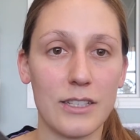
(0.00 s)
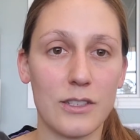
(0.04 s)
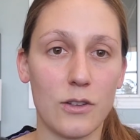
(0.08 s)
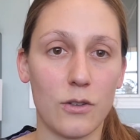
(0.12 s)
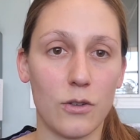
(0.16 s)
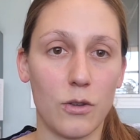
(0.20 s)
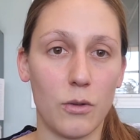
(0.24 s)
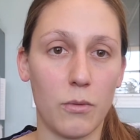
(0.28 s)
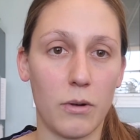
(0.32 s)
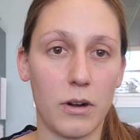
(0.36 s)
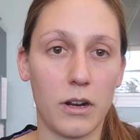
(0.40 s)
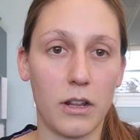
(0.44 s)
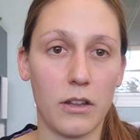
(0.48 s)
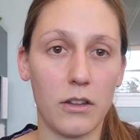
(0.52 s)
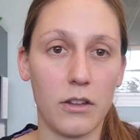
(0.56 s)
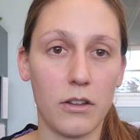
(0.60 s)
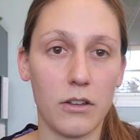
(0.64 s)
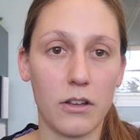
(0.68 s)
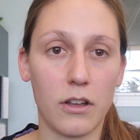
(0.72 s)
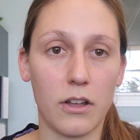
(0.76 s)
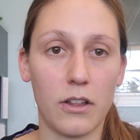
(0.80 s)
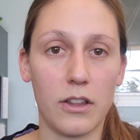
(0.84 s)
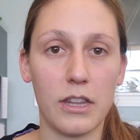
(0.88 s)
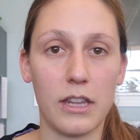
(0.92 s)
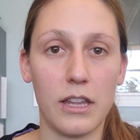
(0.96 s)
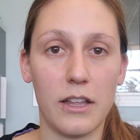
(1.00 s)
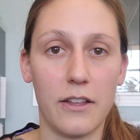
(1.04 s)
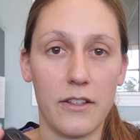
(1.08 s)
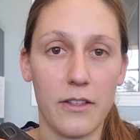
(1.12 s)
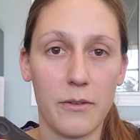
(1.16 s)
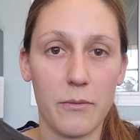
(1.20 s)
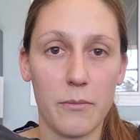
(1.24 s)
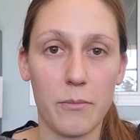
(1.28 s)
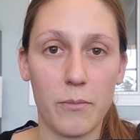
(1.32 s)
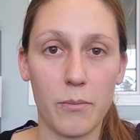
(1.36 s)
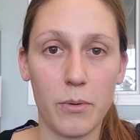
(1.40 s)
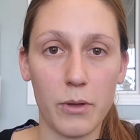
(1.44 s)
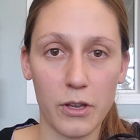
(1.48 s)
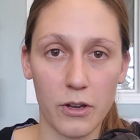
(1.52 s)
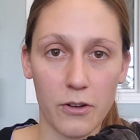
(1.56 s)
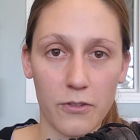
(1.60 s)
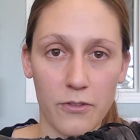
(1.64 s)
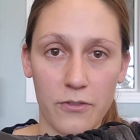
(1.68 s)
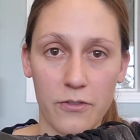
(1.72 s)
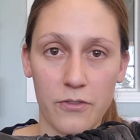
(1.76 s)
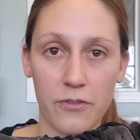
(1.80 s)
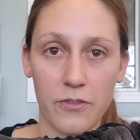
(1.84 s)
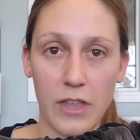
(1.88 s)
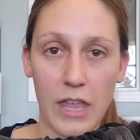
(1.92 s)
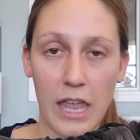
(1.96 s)
So you want to put your
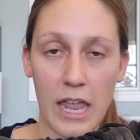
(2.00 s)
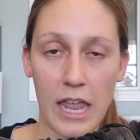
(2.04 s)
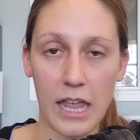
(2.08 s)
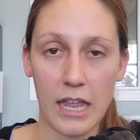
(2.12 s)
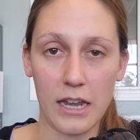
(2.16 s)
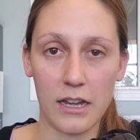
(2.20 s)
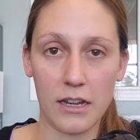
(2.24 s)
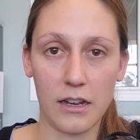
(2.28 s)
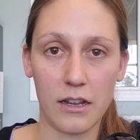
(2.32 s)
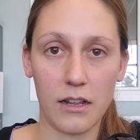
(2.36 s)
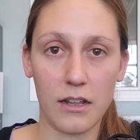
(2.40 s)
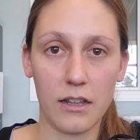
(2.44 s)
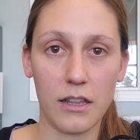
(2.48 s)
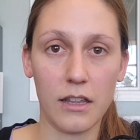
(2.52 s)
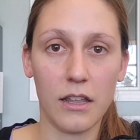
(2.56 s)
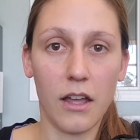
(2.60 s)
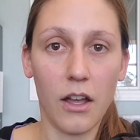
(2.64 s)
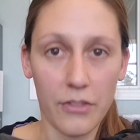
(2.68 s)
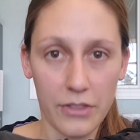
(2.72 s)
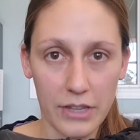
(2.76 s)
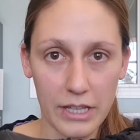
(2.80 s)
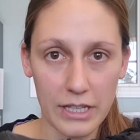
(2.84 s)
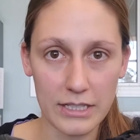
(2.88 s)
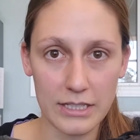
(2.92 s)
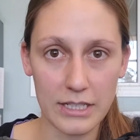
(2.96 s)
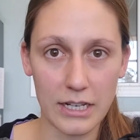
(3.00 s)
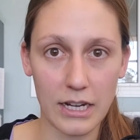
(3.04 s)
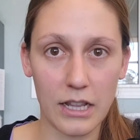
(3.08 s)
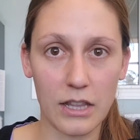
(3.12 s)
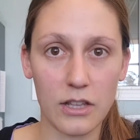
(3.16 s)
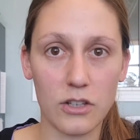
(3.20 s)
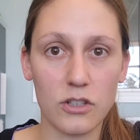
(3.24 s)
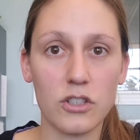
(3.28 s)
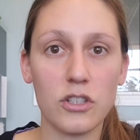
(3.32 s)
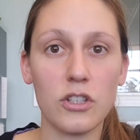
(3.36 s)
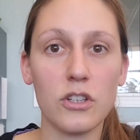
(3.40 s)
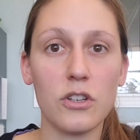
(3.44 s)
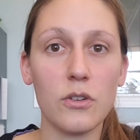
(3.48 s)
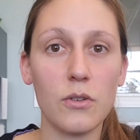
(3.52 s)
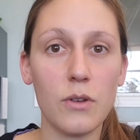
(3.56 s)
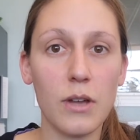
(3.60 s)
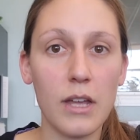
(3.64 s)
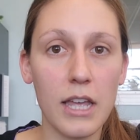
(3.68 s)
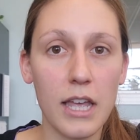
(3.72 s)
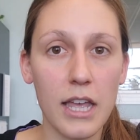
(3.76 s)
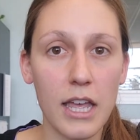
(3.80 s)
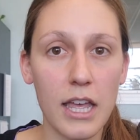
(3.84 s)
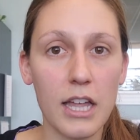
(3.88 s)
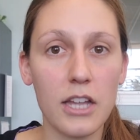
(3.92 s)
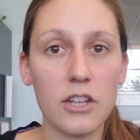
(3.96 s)
hand on the inside of the shoe,
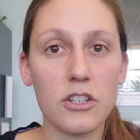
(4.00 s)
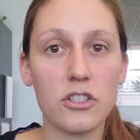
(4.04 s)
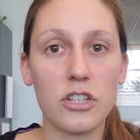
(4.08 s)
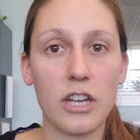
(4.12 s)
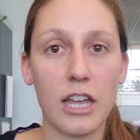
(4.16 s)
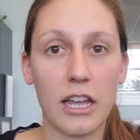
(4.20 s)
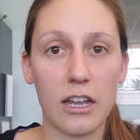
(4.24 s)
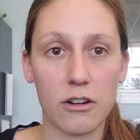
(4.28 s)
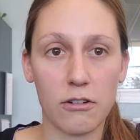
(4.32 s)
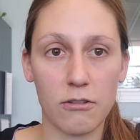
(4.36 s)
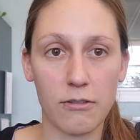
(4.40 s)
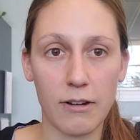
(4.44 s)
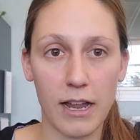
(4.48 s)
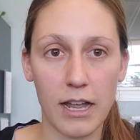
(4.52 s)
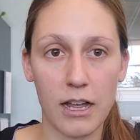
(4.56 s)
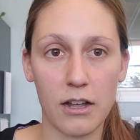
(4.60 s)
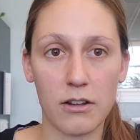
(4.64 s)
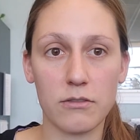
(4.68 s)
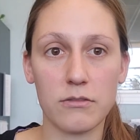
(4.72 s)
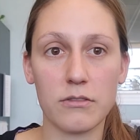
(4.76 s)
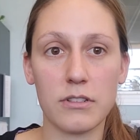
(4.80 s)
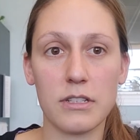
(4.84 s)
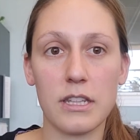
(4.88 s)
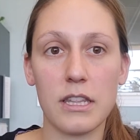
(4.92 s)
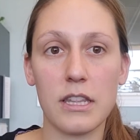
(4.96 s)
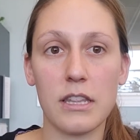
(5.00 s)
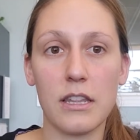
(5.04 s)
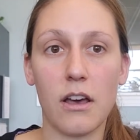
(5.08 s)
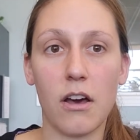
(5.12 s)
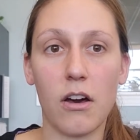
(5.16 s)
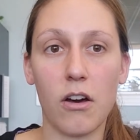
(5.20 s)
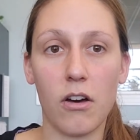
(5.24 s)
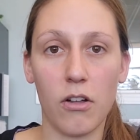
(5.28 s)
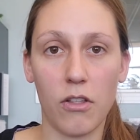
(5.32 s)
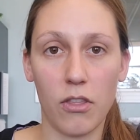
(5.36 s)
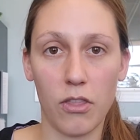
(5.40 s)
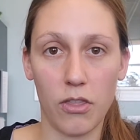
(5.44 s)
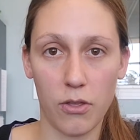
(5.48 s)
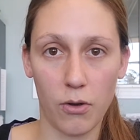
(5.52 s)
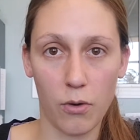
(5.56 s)
check around the